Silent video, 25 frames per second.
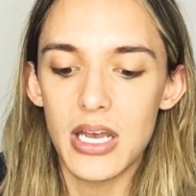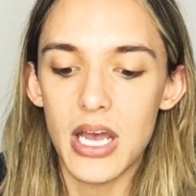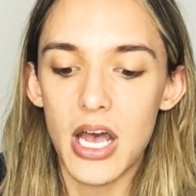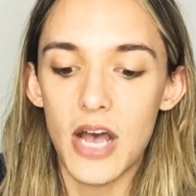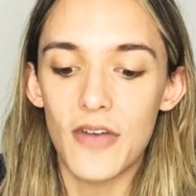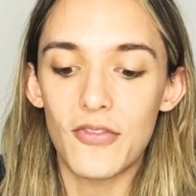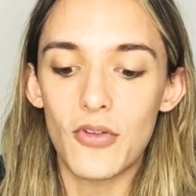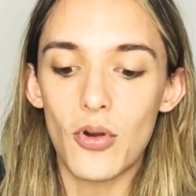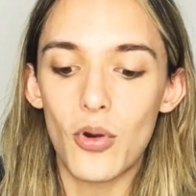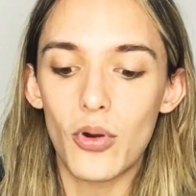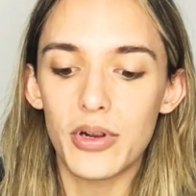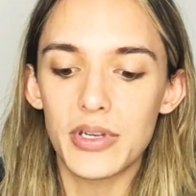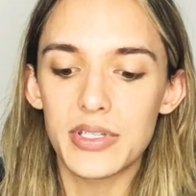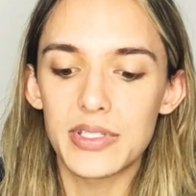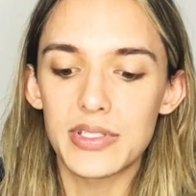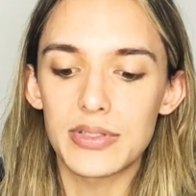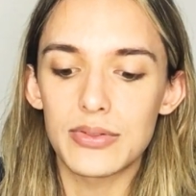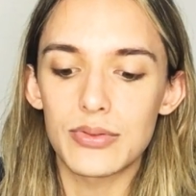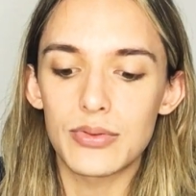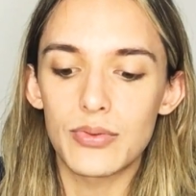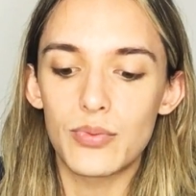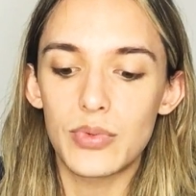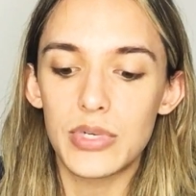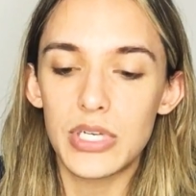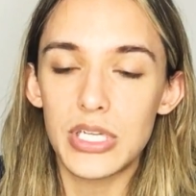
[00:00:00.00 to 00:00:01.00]
Of course,
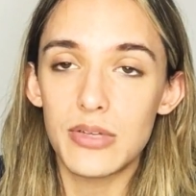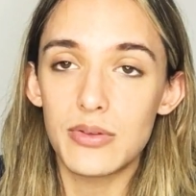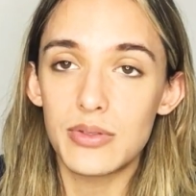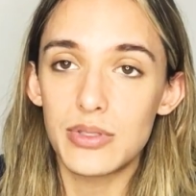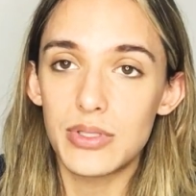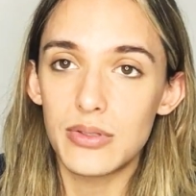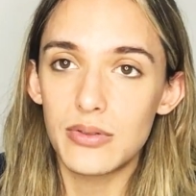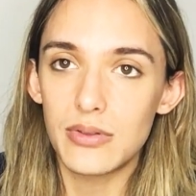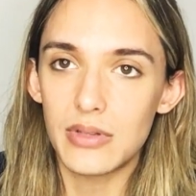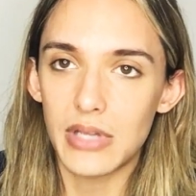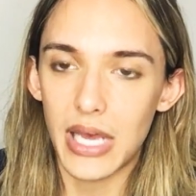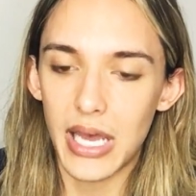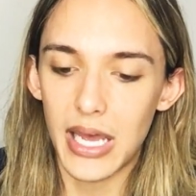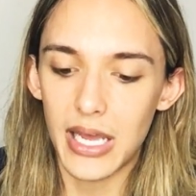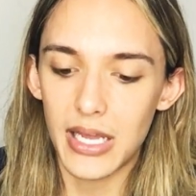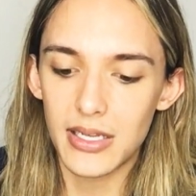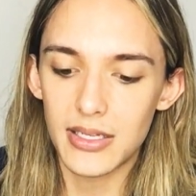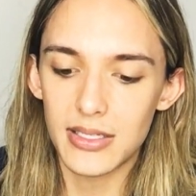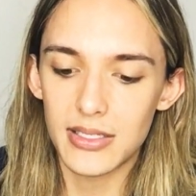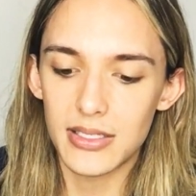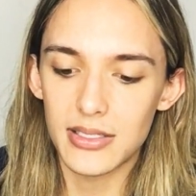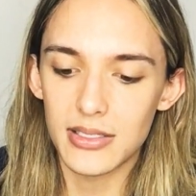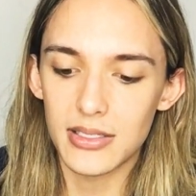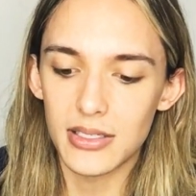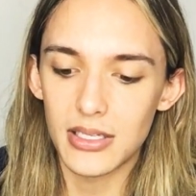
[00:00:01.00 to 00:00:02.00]
when you do
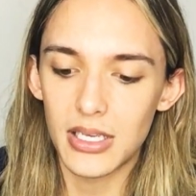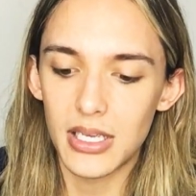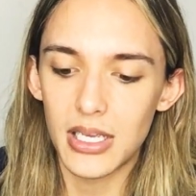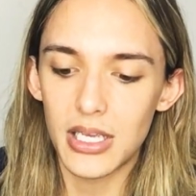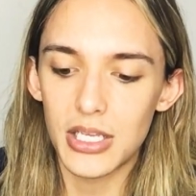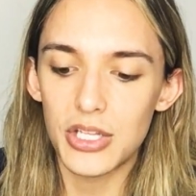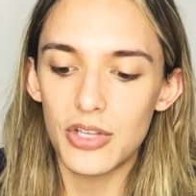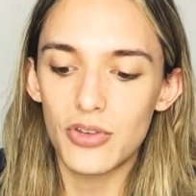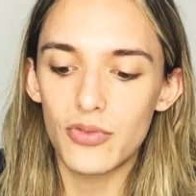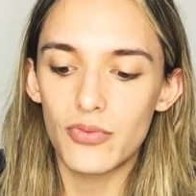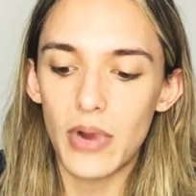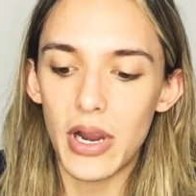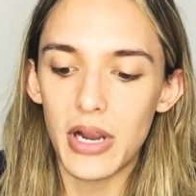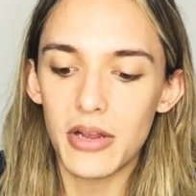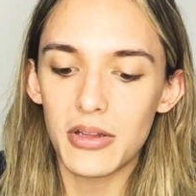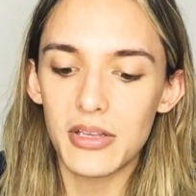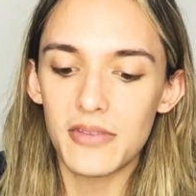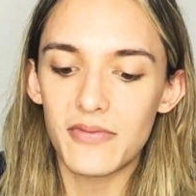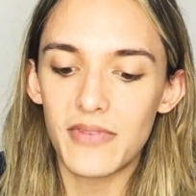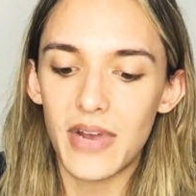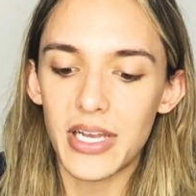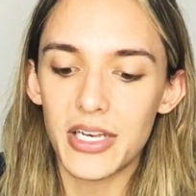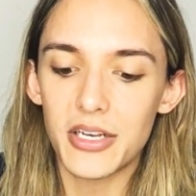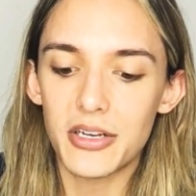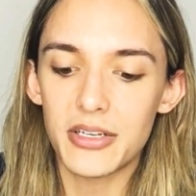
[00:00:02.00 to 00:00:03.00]
that, you rarely
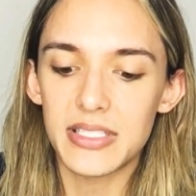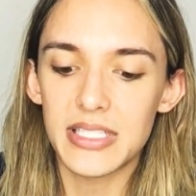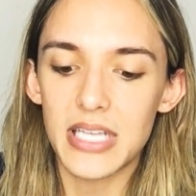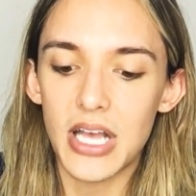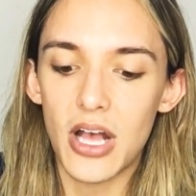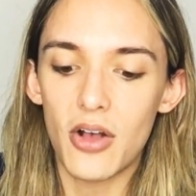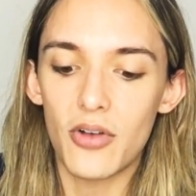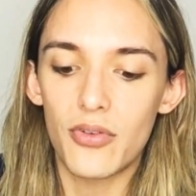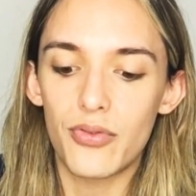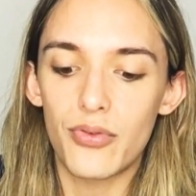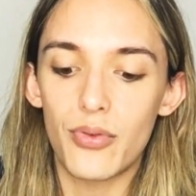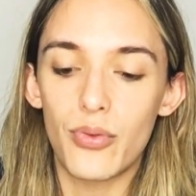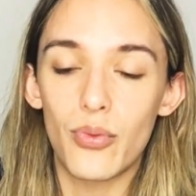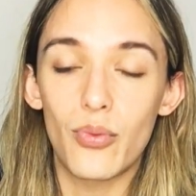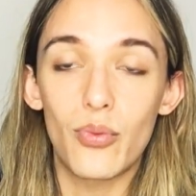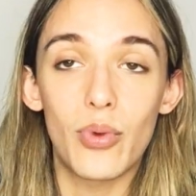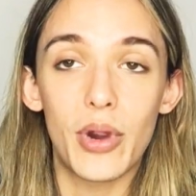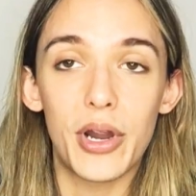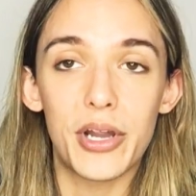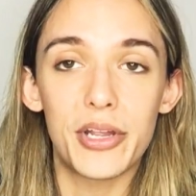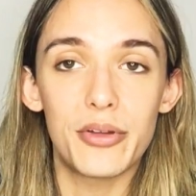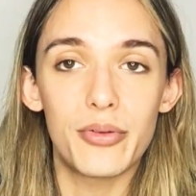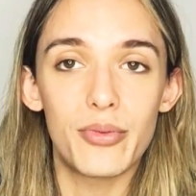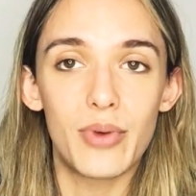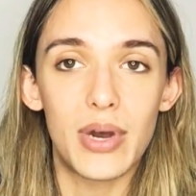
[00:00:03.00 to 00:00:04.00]
find yourself
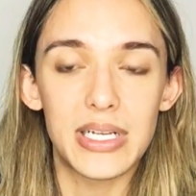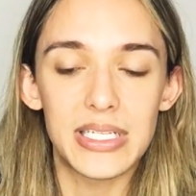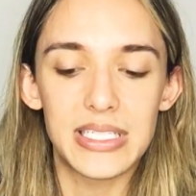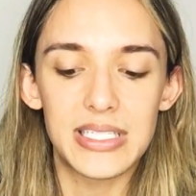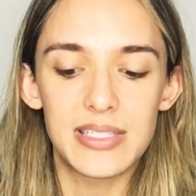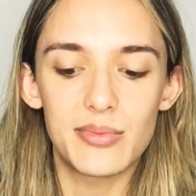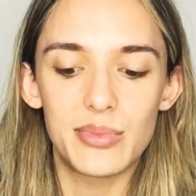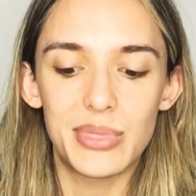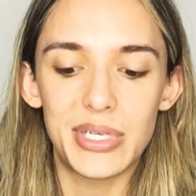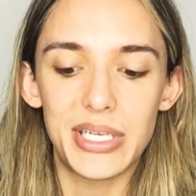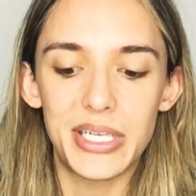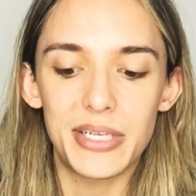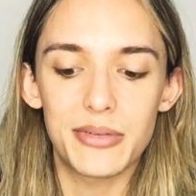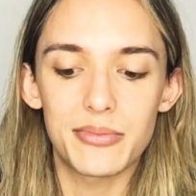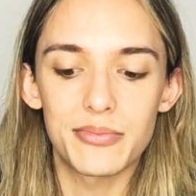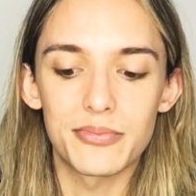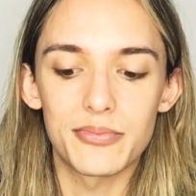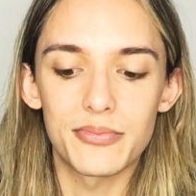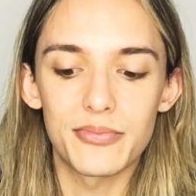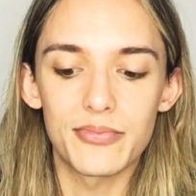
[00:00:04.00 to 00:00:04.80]
where you want to be.